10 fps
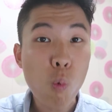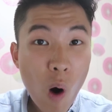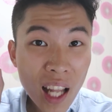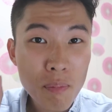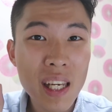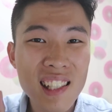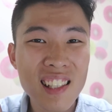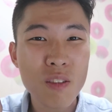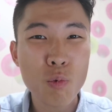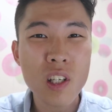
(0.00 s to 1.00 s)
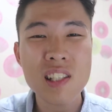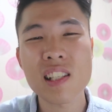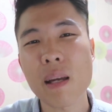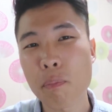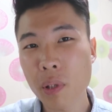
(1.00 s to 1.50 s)
what makes it worse is
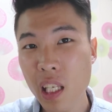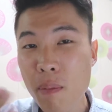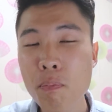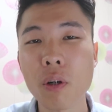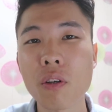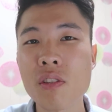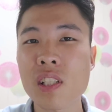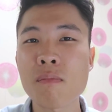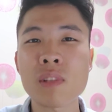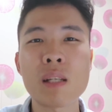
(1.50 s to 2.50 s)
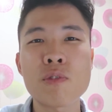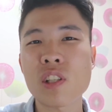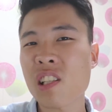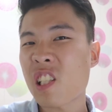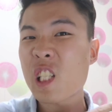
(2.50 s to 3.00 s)
that people sometimes
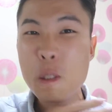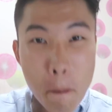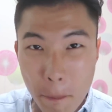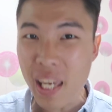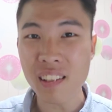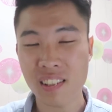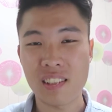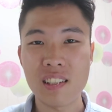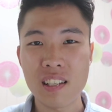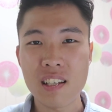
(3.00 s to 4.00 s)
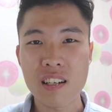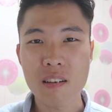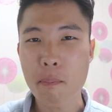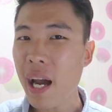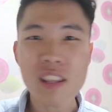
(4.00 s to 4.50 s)
just spit
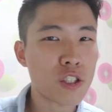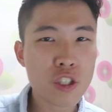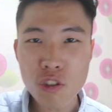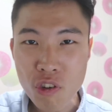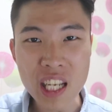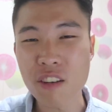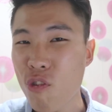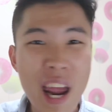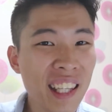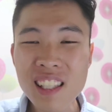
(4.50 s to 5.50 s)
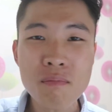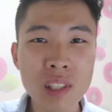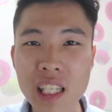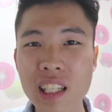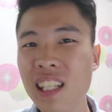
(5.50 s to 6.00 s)
by the street
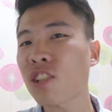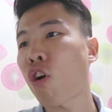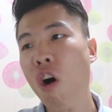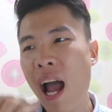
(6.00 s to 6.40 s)
randomly, just